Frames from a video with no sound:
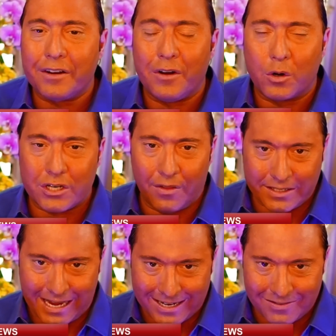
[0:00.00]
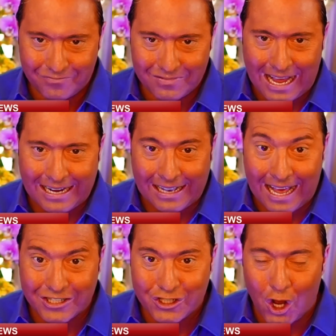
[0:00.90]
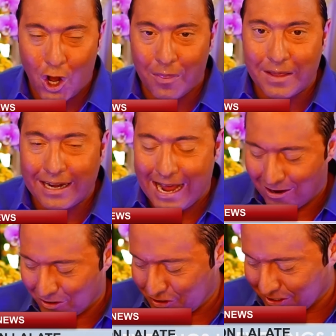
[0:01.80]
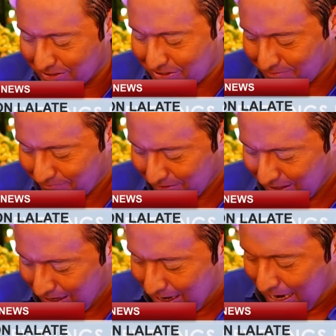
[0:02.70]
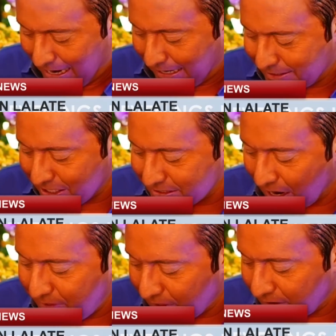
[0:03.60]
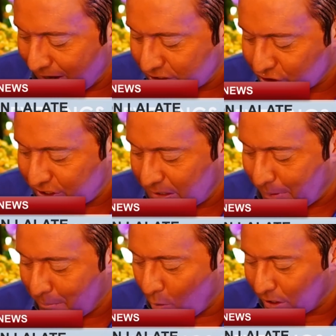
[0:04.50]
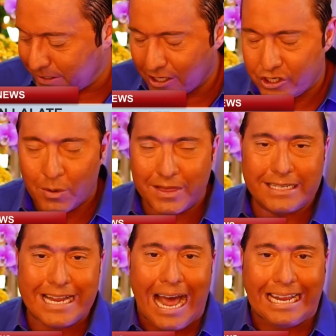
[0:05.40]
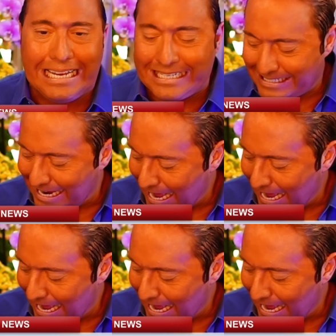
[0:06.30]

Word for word: you need to focus on the data and less on the analysis. He says, I think that investors need to pay more attention to what the data